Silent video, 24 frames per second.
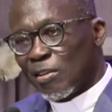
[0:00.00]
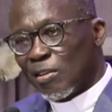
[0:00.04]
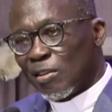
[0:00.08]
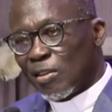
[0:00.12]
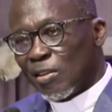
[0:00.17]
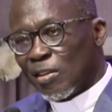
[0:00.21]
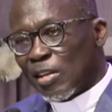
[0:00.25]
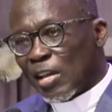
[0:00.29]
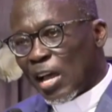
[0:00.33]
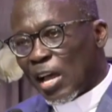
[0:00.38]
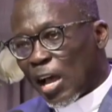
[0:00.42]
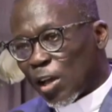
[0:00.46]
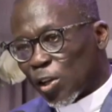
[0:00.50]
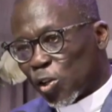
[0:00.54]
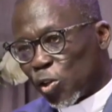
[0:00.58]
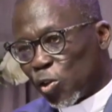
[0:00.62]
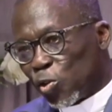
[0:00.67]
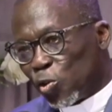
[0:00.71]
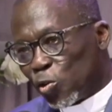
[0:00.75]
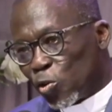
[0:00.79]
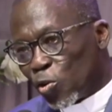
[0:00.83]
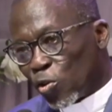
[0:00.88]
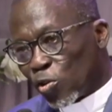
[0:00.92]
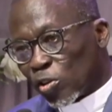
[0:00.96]

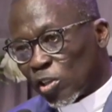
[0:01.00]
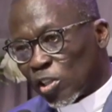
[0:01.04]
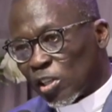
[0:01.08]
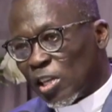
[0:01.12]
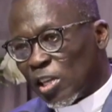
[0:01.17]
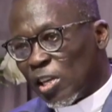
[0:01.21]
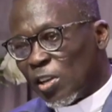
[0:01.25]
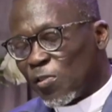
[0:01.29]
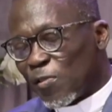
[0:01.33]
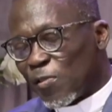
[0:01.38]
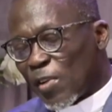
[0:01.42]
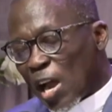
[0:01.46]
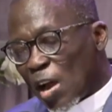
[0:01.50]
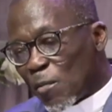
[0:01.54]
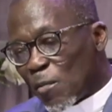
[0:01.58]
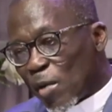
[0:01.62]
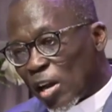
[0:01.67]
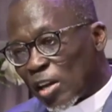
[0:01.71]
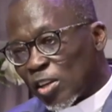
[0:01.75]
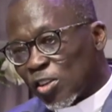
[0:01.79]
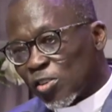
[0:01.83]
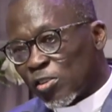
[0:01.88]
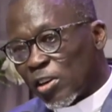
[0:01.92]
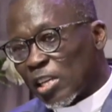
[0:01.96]
assured, if I my
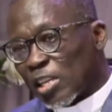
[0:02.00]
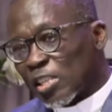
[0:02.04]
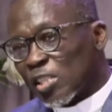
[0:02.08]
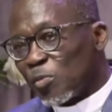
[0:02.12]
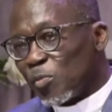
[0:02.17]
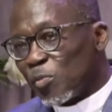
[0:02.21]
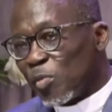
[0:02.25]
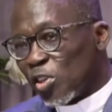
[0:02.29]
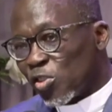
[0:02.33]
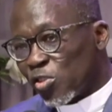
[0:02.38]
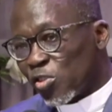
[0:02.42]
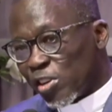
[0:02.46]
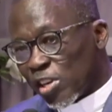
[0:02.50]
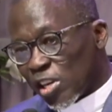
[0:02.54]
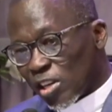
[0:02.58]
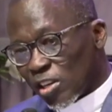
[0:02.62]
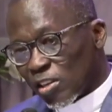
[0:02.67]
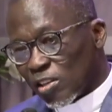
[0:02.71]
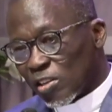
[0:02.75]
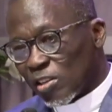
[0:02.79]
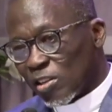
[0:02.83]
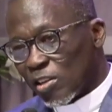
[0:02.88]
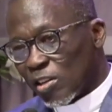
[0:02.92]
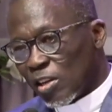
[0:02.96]
trust betray,
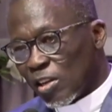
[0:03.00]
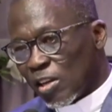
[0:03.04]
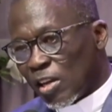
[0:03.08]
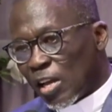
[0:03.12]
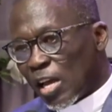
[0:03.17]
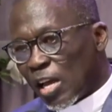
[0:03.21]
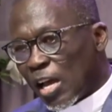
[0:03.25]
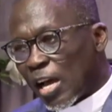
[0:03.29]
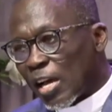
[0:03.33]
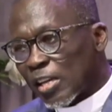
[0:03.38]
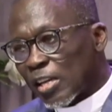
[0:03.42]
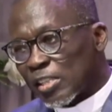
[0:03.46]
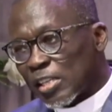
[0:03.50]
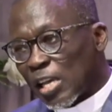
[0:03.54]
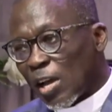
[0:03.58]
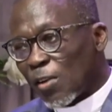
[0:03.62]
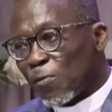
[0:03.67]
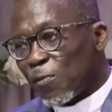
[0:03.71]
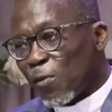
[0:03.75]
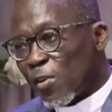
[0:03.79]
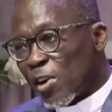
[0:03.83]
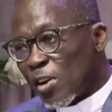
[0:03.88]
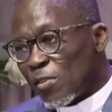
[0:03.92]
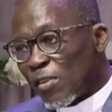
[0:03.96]
I shall
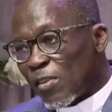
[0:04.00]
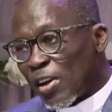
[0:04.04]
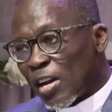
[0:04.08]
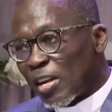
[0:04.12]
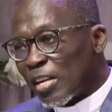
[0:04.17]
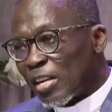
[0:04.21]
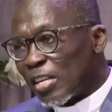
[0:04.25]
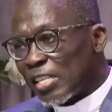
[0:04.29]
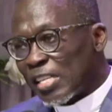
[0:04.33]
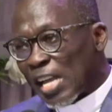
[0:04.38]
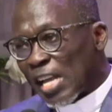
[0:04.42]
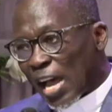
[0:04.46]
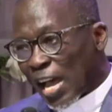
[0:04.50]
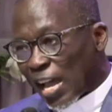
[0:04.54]
forever die,